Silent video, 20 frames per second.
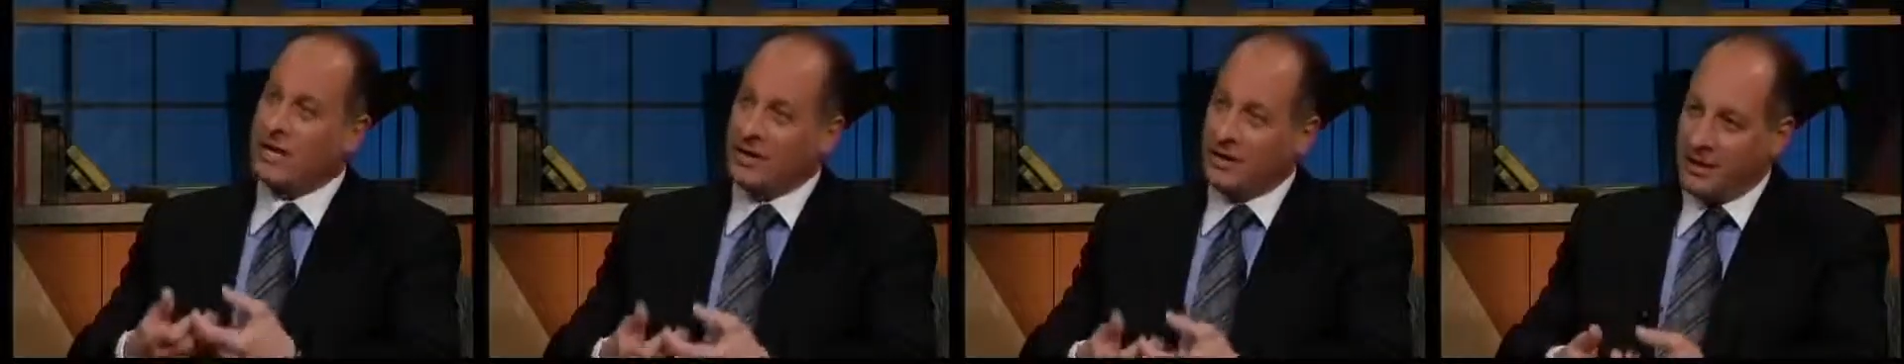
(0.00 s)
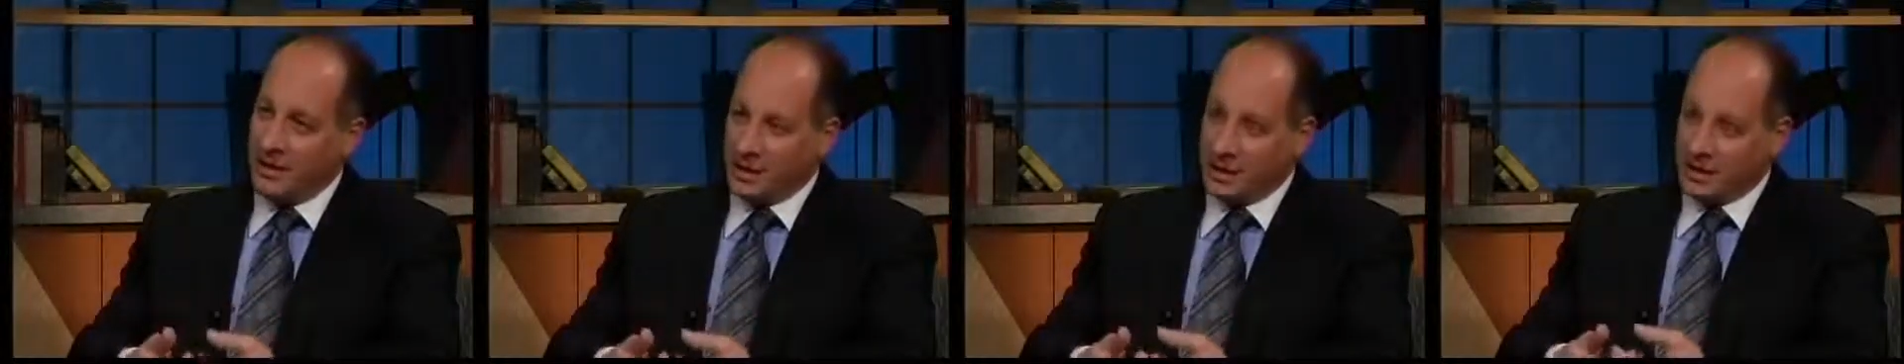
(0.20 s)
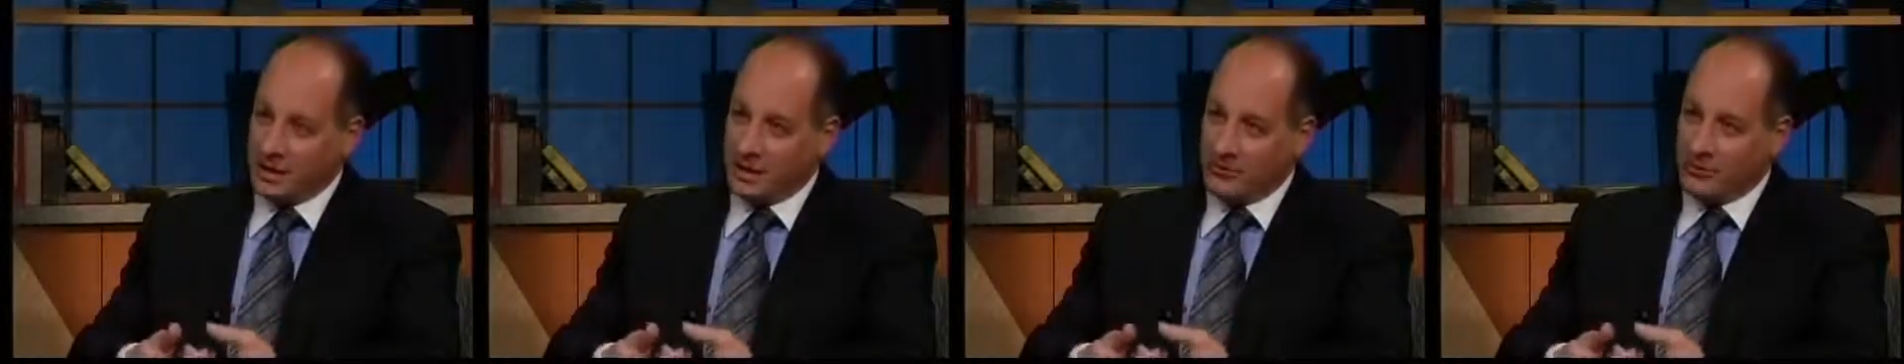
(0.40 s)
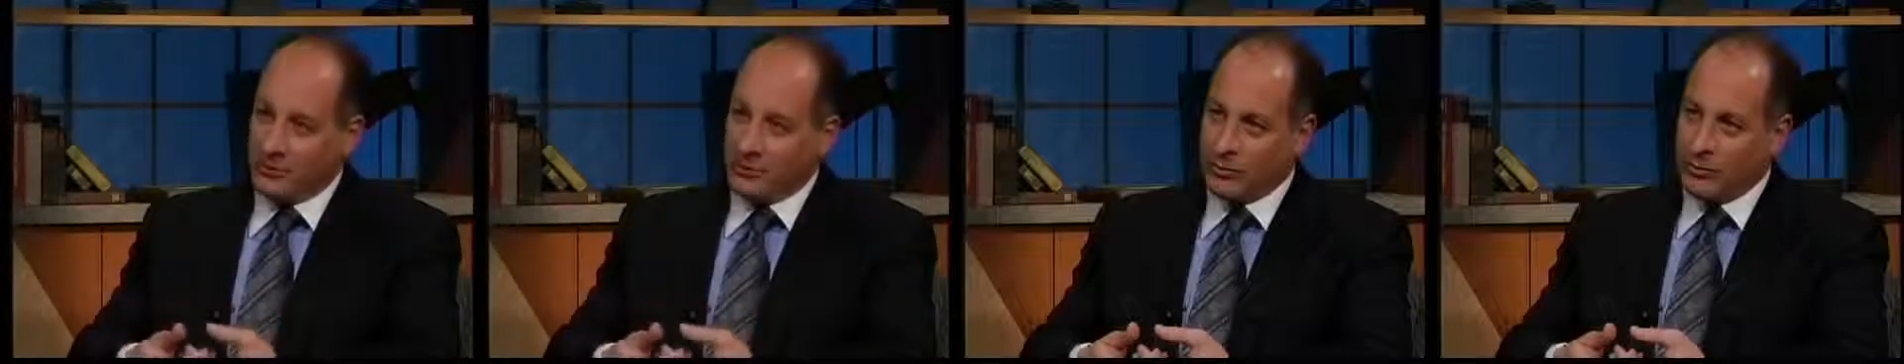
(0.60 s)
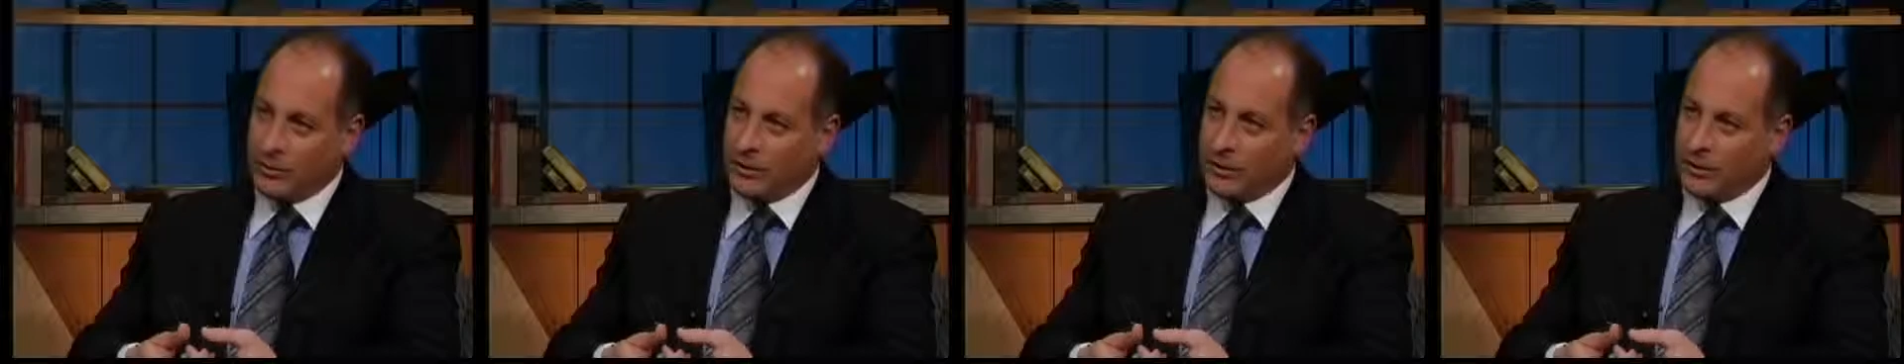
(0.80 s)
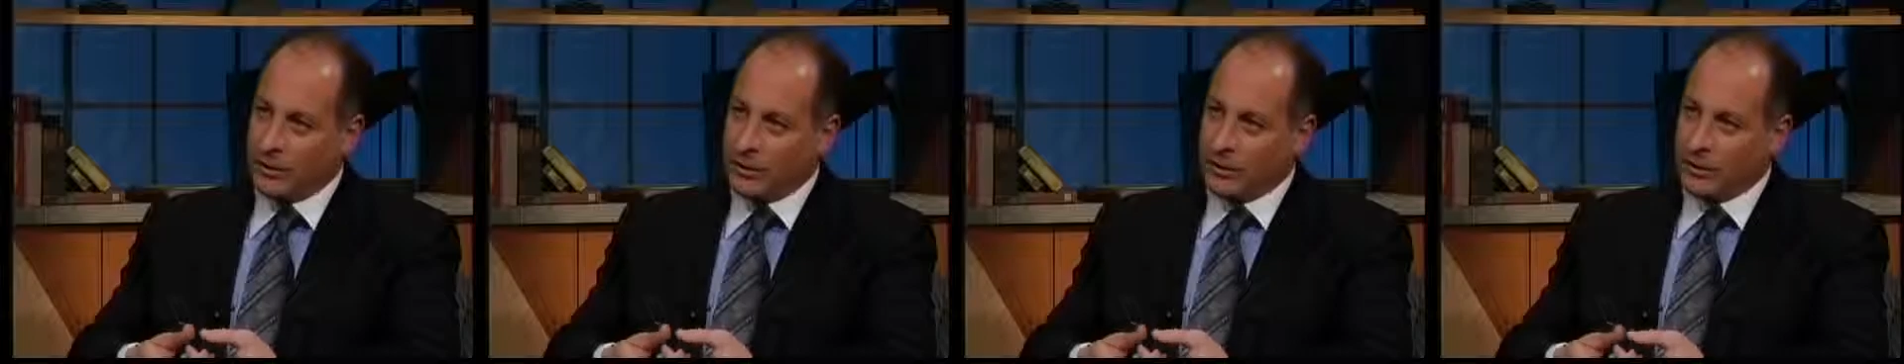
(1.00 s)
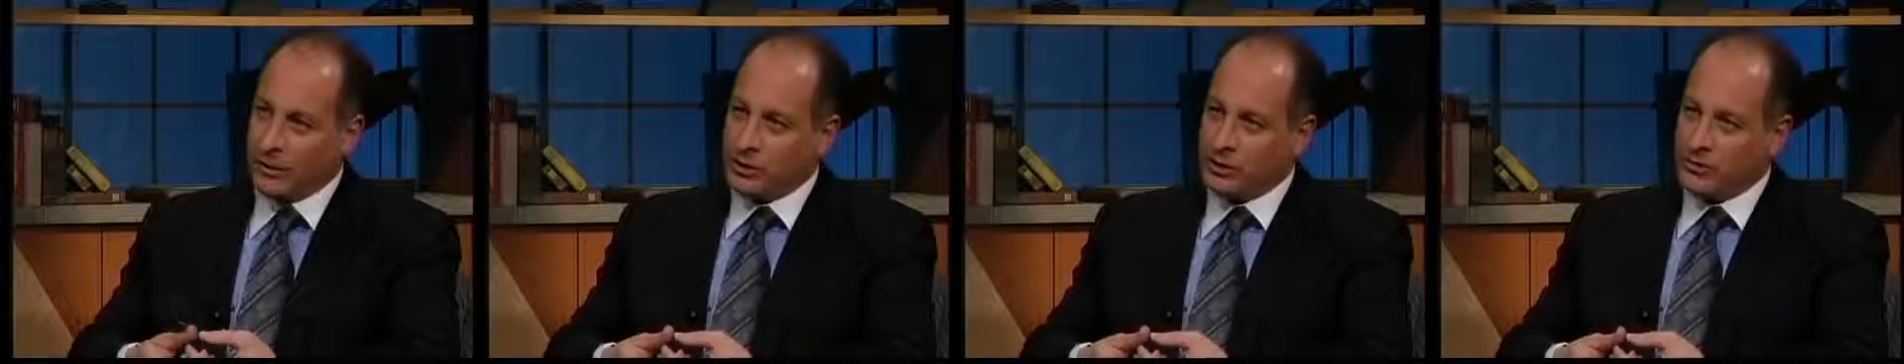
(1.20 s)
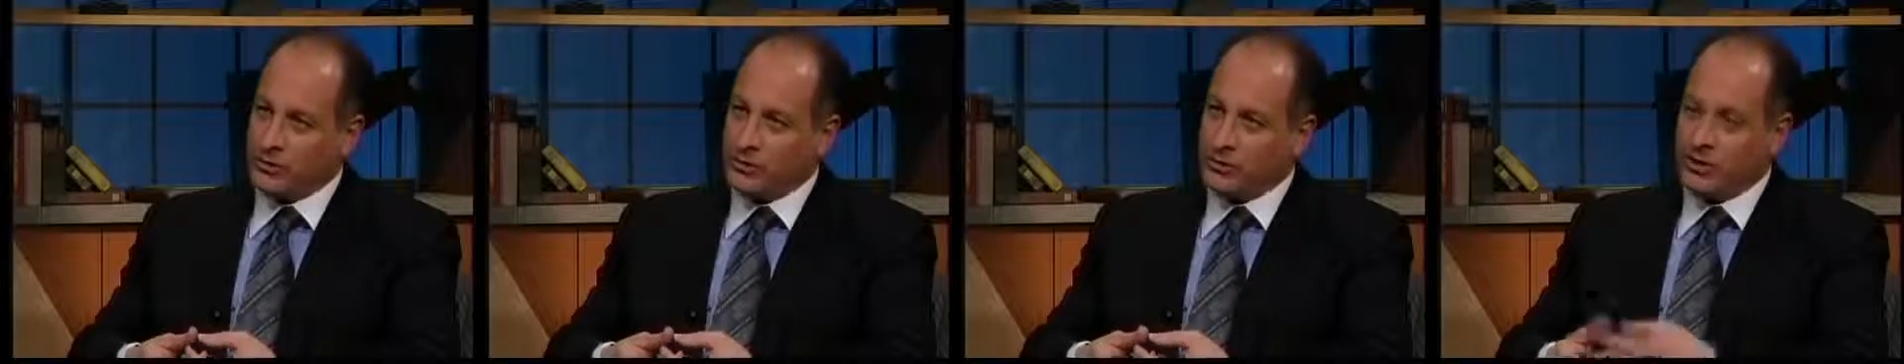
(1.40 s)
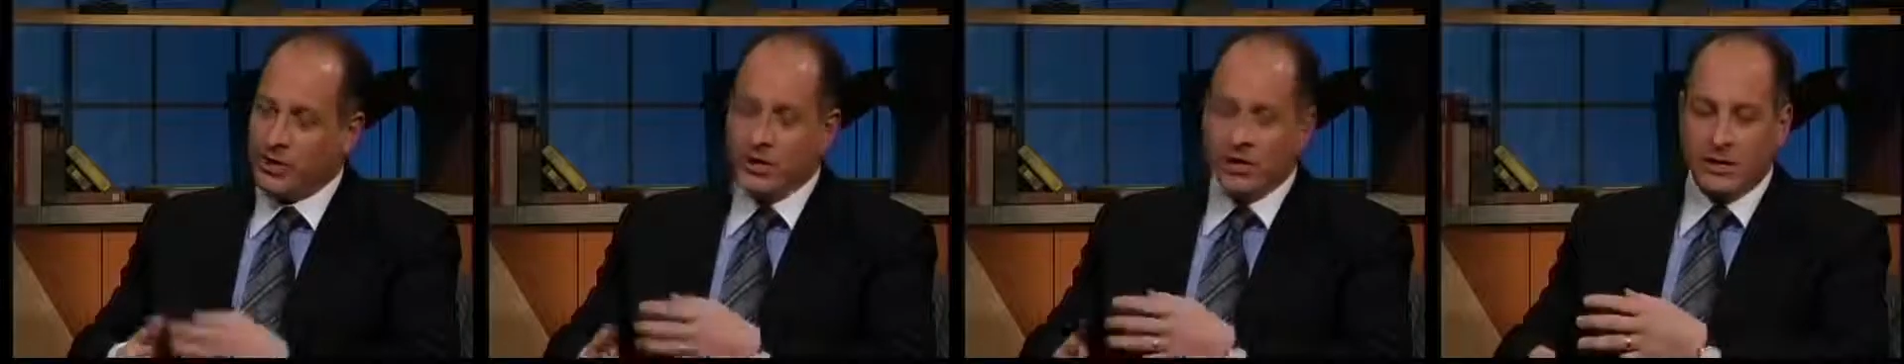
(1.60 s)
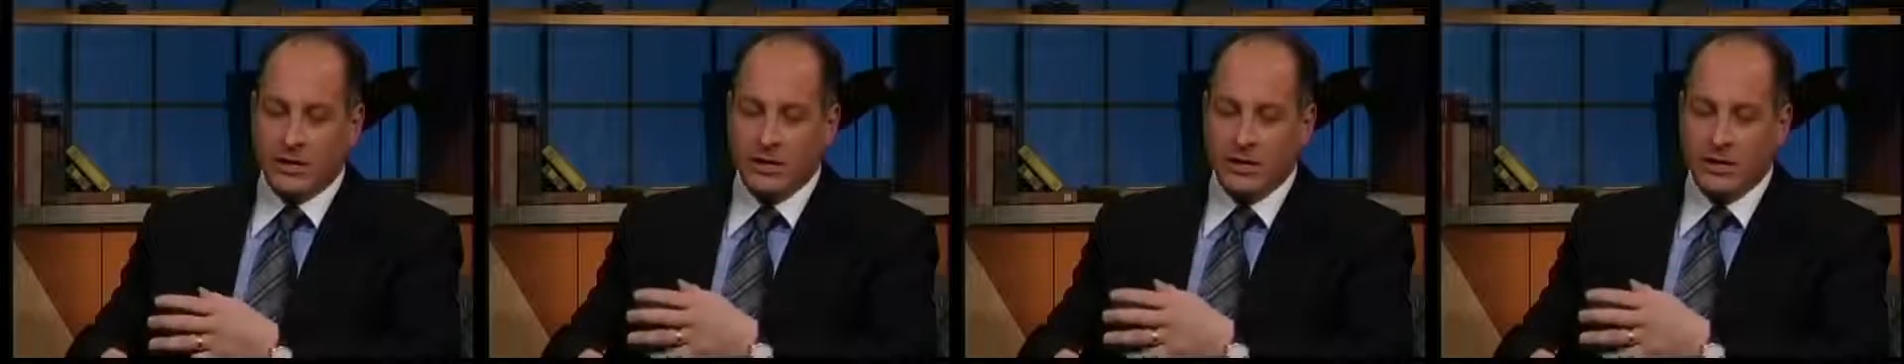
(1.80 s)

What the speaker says: not covered with your insurance.